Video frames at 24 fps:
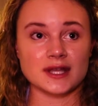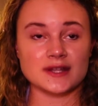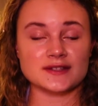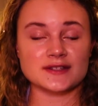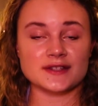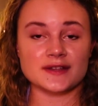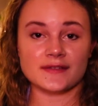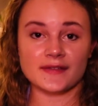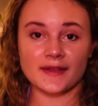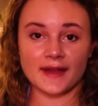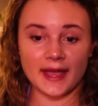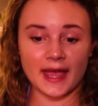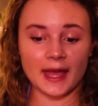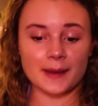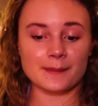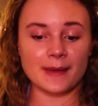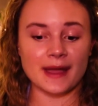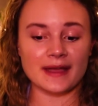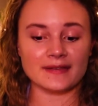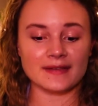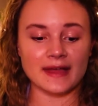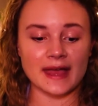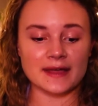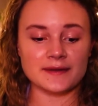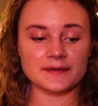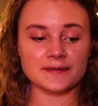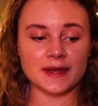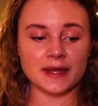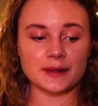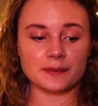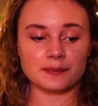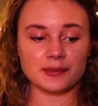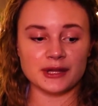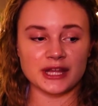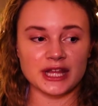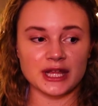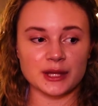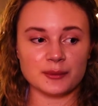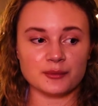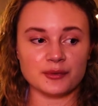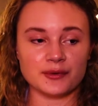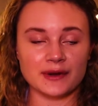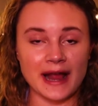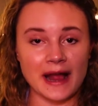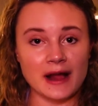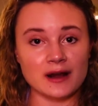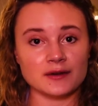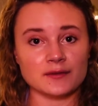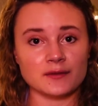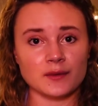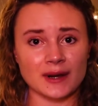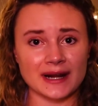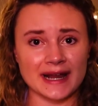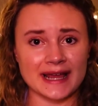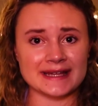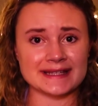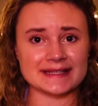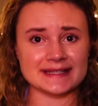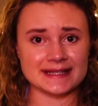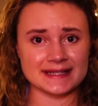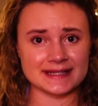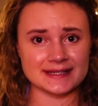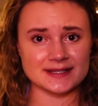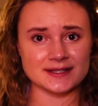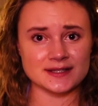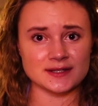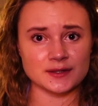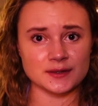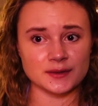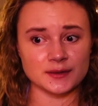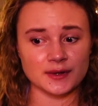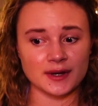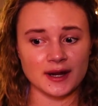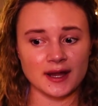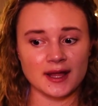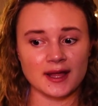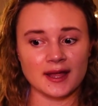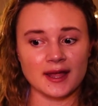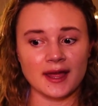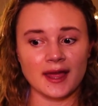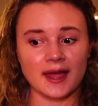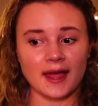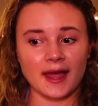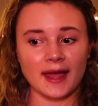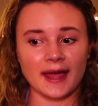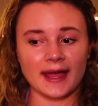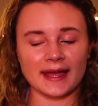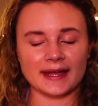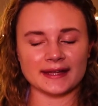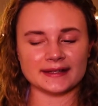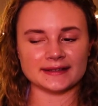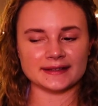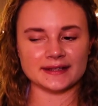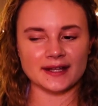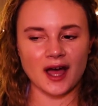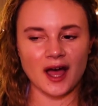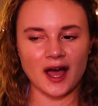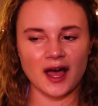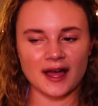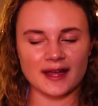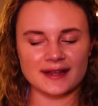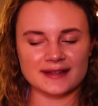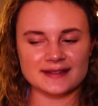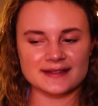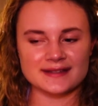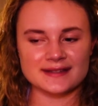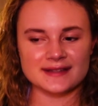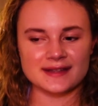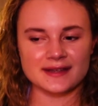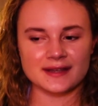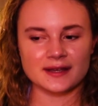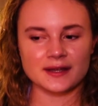to look at my life and be proud of what I did do and not